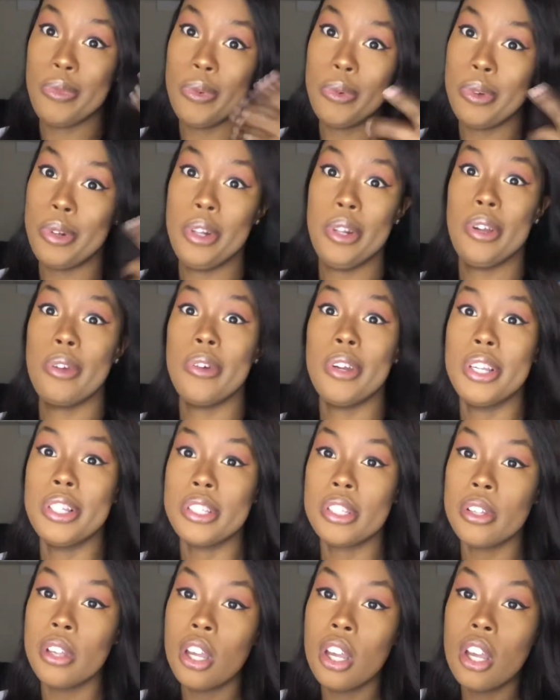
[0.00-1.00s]
looked
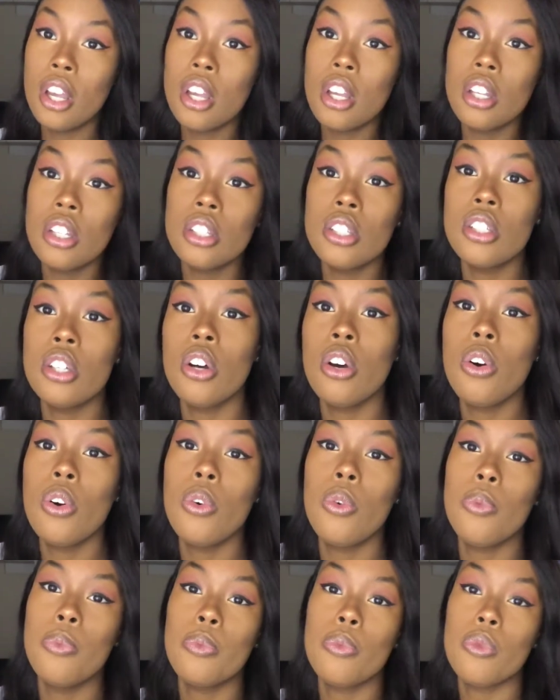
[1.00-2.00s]
crazy.
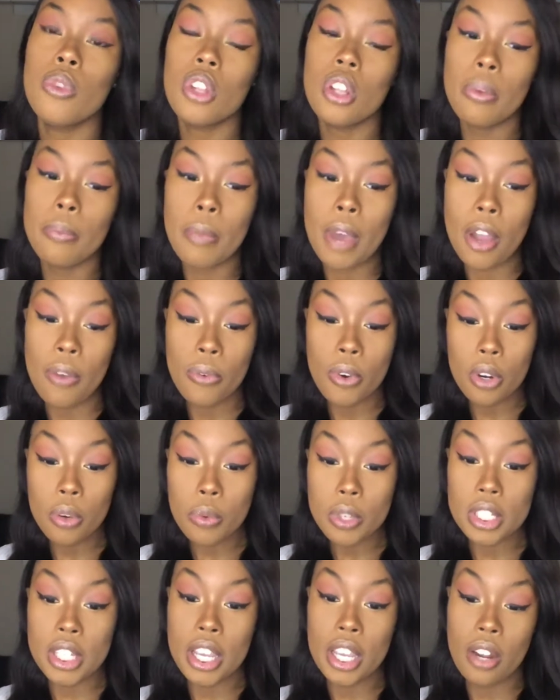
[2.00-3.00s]
So my friend was
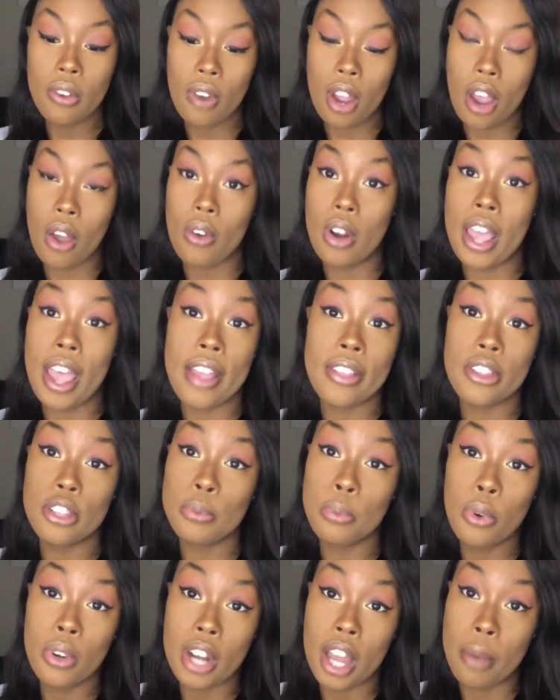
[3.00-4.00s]
hanging around. At this
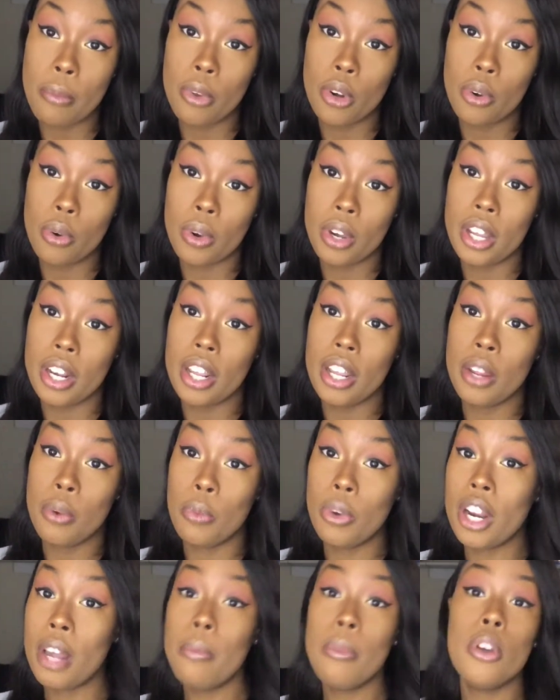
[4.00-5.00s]
point, I'm annoyed. And
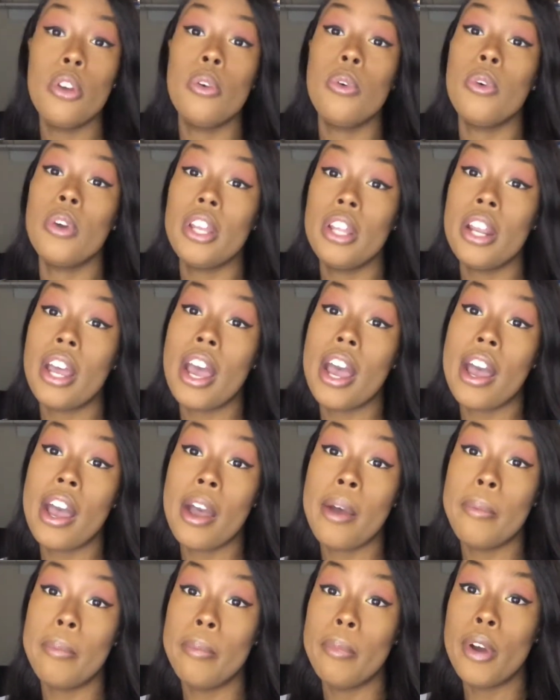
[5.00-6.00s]
when I'm annoyed,
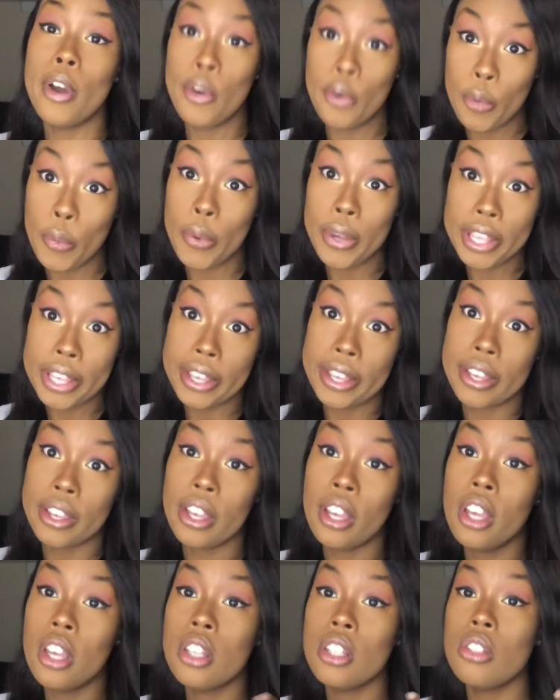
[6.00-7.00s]
I'm annoying.
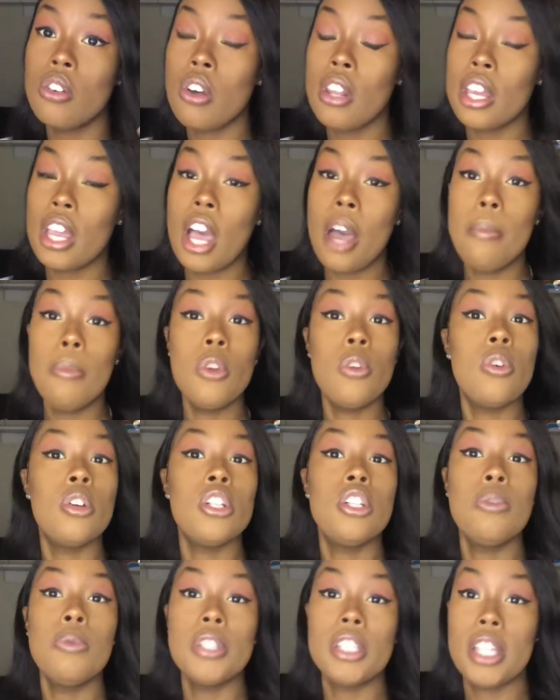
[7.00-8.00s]
So, like, I'm annoyed. She
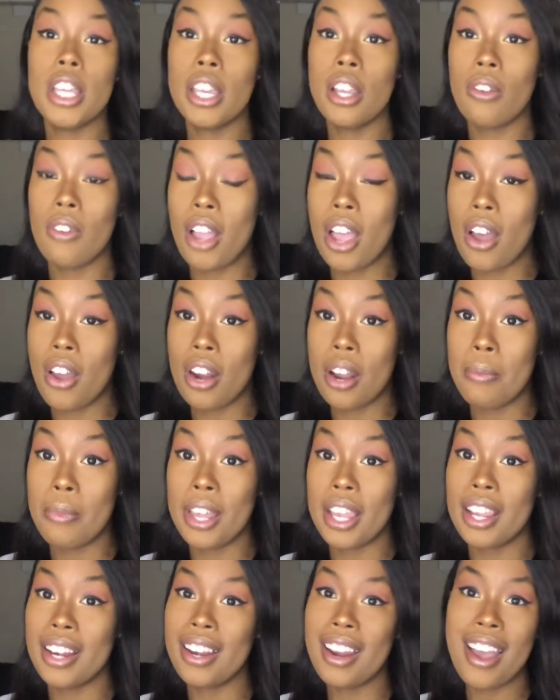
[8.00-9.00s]
wants to hang around. I'm
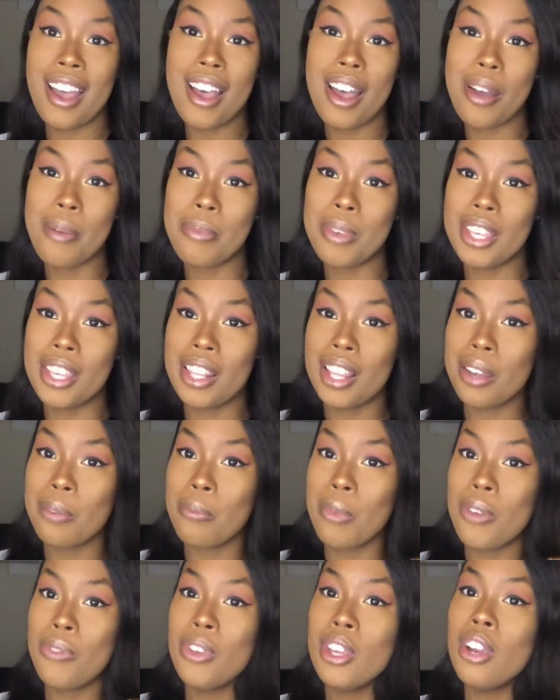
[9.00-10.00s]
like, nah, like, my
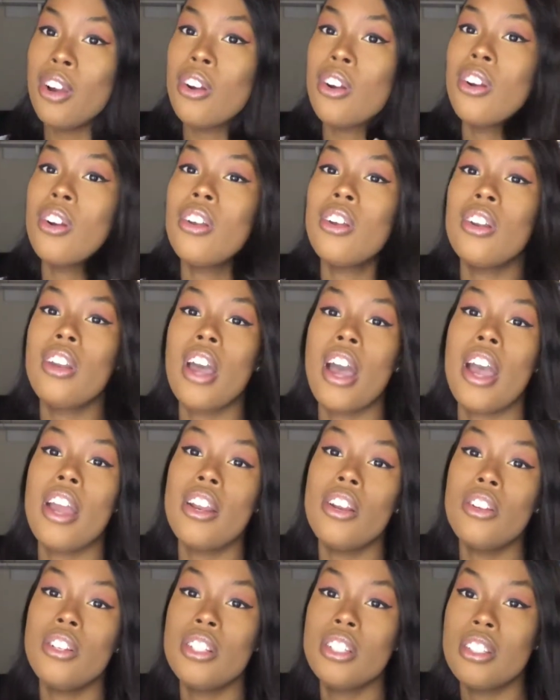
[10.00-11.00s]
feet are hurting. I
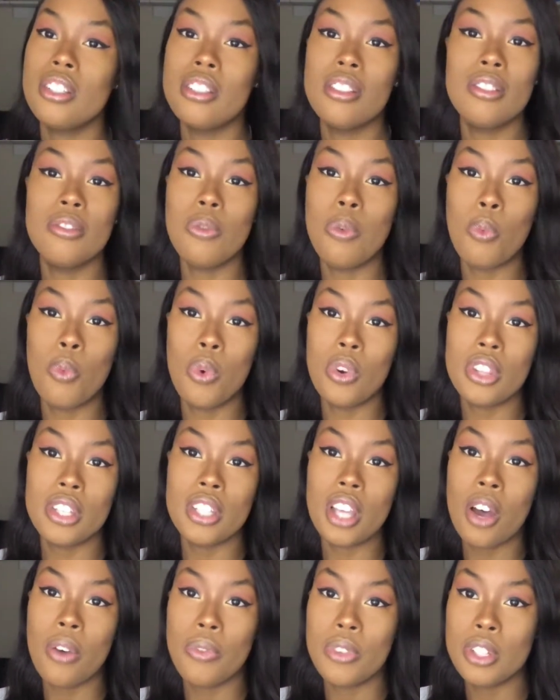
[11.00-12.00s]
just wore this
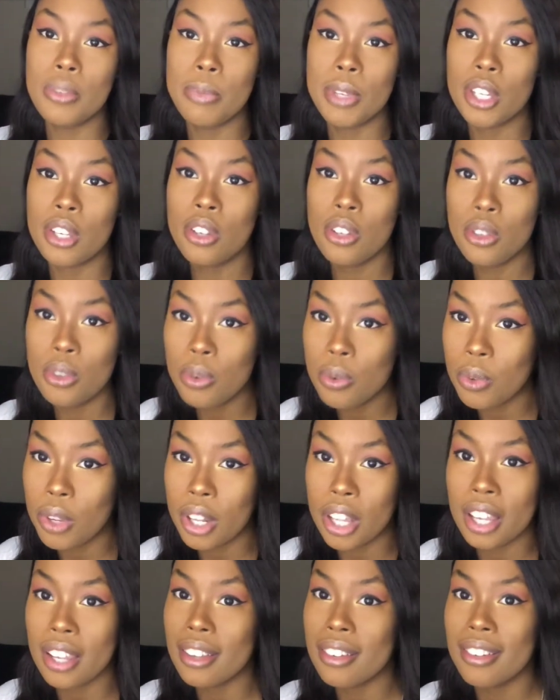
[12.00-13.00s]
outfit to be cute.
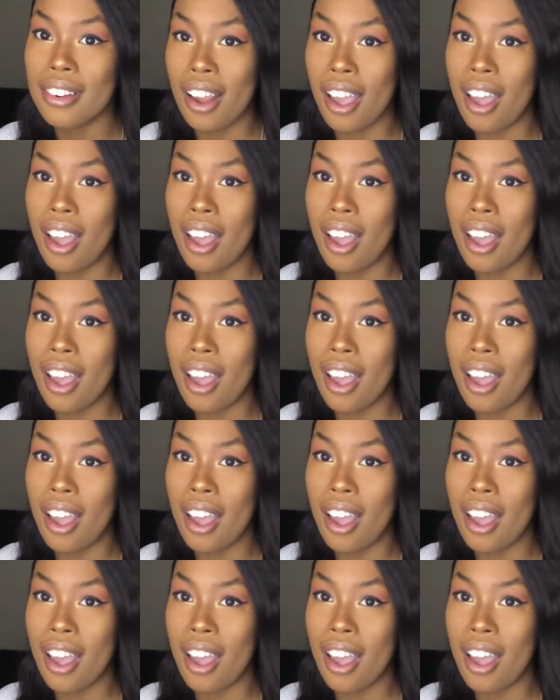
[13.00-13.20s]
Like, nah.